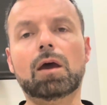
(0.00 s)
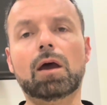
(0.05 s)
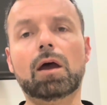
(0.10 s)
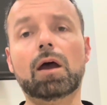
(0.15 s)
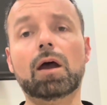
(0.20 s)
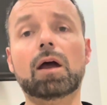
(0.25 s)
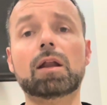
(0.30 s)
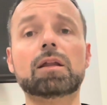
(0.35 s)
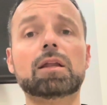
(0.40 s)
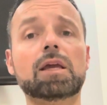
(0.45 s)

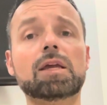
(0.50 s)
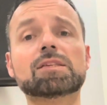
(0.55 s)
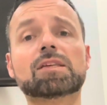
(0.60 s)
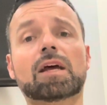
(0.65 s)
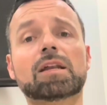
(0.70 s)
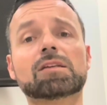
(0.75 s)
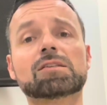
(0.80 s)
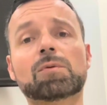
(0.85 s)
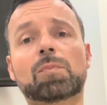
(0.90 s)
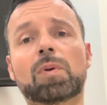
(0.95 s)
And he's
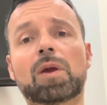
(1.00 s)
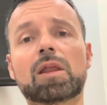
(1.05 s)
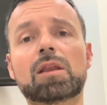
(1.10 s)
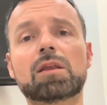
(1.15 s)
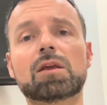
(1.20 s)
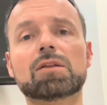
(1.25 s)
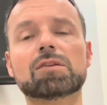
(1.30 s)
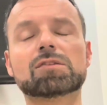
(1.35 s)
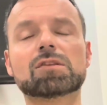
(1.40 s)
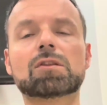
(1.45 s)
had his
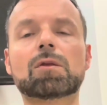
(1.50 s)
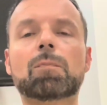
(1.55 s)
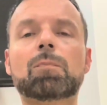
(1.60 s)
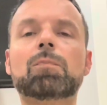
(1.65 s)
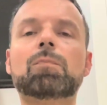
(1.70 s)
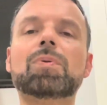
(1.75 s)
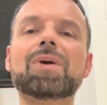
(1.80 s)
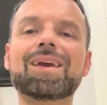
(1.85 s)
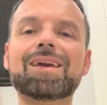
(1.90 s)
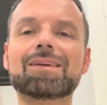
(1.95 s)
opinions. The
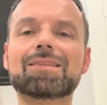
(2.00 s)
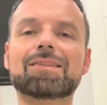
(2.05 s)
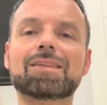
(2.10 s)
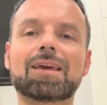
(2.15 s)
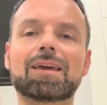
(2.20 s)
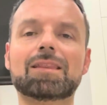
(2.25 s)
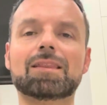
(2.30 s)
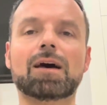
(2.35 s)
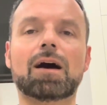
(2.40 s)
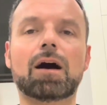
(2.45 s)
big
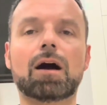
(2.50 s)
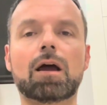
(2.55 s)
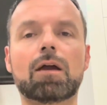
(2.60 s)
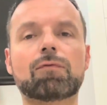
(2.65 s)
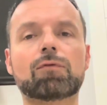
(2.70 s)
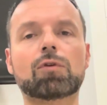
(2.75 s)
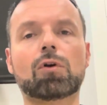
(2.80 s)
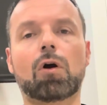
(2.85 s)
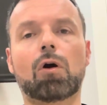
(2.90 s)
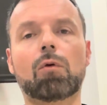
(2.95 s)
thing that
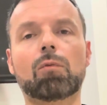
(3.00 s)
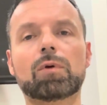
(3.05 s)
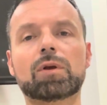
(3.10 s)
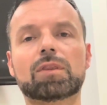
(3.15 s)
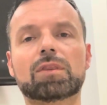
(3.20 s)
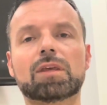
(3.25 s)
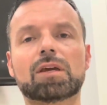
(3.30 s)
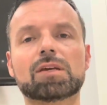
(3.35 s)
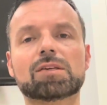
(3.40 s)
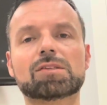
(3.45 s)
I've got
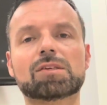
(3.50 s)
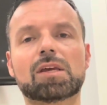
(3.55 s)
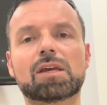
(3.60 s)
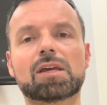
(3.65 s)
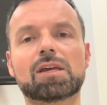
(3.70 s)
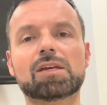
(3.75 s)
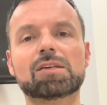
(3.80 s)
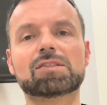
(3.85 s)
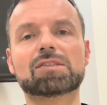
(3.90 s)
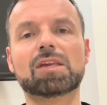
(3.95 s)
with this
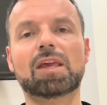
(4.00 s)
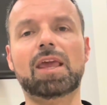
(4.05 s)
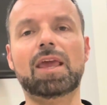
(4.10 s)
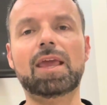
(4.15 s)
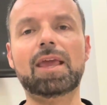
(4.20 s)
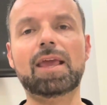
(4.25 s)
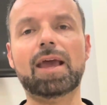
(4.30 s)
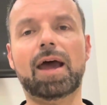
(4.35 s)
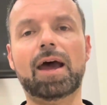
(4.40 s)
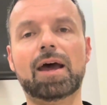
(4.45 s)
is
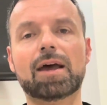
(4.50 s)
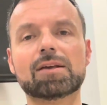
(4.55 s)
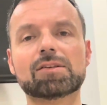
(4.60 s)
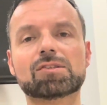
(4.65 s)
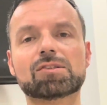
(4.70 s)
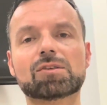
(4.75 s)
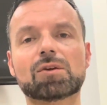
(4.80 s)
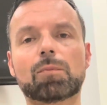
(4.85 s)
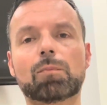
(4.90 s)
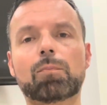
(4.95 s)
he
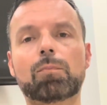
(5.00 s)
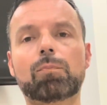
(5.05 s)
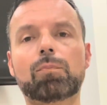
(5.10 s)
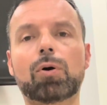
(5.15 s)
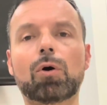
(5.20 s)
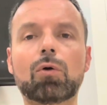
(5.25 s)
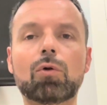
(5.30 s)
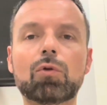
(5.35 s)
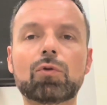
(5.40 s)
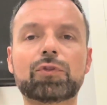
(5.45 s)
has
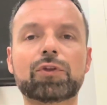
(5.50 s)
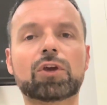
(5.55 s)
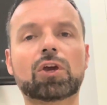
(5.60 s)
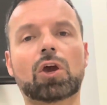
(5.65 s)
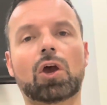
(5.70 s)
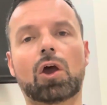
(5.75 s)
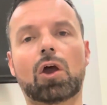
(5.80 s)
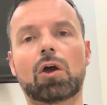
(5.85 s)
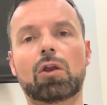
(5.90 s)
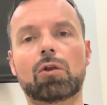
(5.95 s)
pulled the
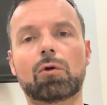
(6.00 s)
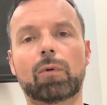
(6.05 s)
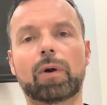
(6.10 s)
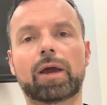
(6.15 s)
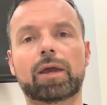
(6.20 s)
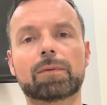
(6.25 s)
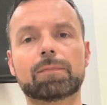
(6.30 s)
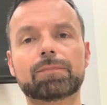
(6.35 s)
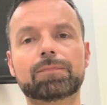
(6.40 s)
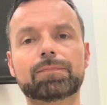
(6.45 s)
curtain
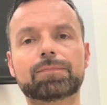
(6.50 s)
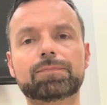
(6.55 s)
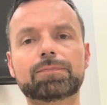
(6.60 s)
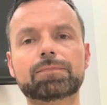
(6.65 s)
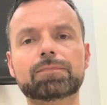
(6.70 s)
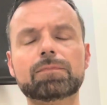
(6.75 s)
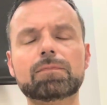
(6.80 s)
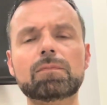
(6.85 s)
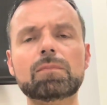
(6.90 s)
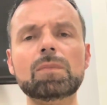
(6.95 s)
away.
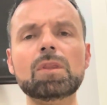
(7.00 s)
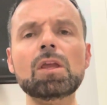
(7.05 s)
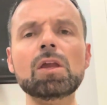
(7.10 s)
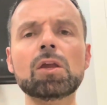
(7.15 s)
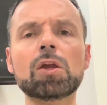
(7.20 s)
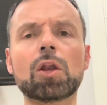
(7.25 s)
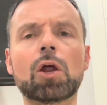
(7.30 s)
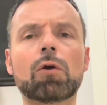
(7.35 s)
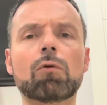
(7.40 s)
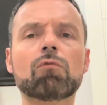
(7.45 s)

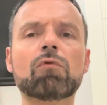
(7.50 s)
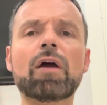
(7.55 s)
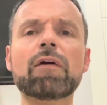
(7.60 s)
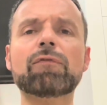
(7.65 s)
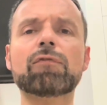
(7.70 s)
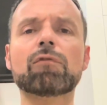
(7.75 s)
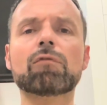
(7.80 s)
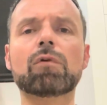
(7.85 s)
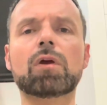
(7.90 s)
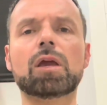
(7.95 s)

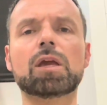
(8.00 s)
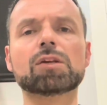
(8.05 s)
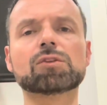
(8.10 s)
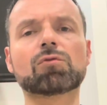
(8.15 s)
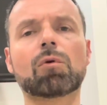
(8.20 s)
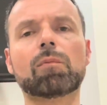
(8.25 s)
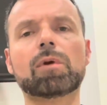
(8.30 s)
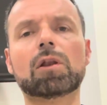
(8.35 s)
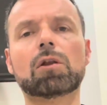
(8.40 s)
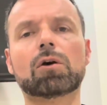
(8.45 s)
Referees,
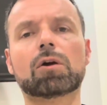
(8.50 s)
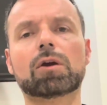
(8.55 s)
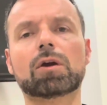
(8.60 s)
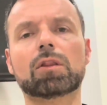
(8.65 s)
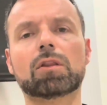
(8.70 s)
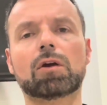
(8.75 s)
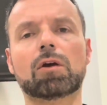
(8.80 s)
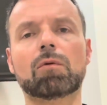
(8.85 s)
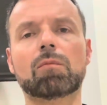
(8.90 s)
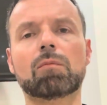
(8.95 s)
when we look at
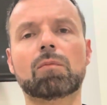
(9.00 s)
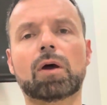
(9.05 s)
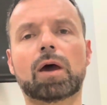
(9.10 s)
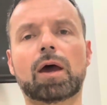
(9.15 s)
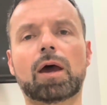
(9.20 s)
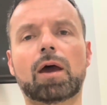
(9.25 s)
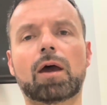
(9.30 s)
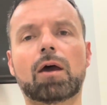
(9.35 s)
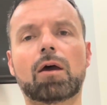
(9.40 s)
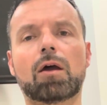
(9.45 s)
them,
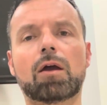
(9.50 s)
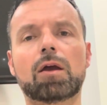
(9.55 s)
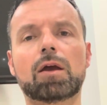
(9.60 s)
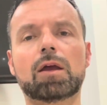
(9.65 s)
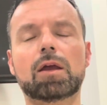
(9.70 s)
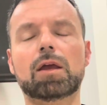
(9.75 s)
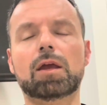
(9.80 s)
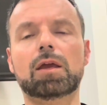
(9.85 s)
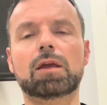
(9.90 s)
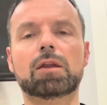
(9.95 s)

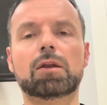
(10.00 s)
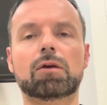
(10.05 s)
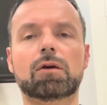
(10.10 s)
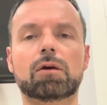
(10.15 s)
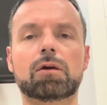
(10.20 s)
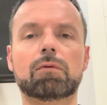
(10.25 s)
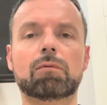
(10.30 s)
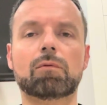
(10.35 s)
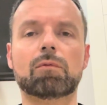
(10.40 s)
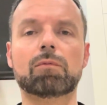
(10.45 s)

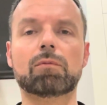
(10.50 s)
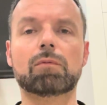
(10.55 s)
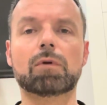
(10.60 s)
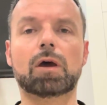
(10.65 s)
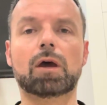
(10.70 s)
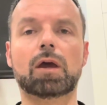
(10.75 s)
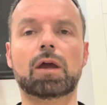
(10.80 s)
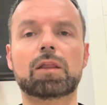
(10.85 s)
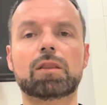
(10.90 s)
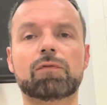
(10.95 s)

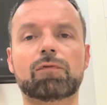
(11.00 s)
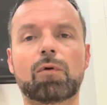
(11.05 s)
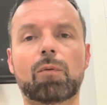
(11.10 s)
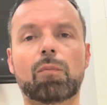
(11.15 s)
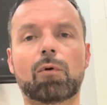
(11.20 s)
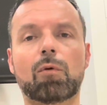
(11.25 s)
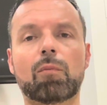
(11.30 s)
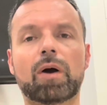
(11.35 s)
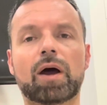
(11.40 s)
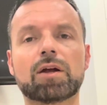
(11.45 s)
in the
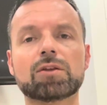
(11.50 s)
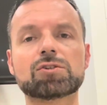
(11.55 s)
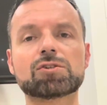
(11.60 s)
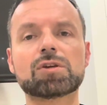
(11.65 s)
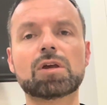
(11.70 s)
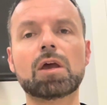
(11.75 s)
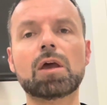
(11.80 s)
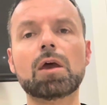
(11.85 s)
football match,